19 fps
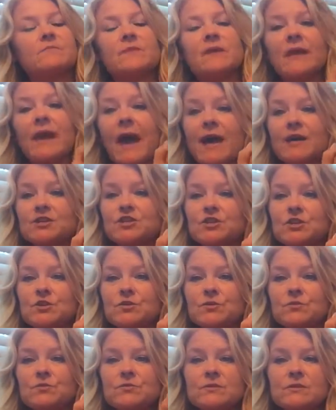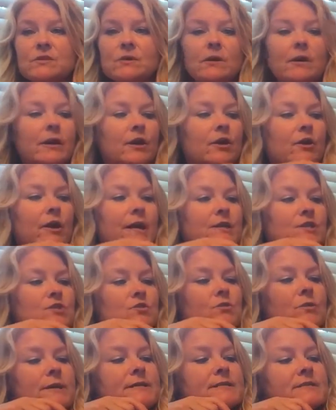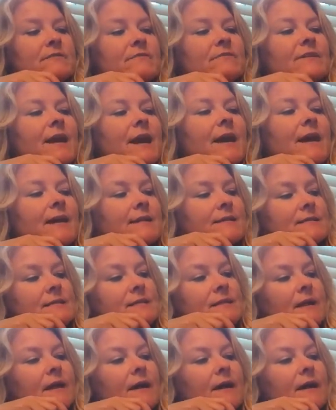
cashews are a great choice of nut,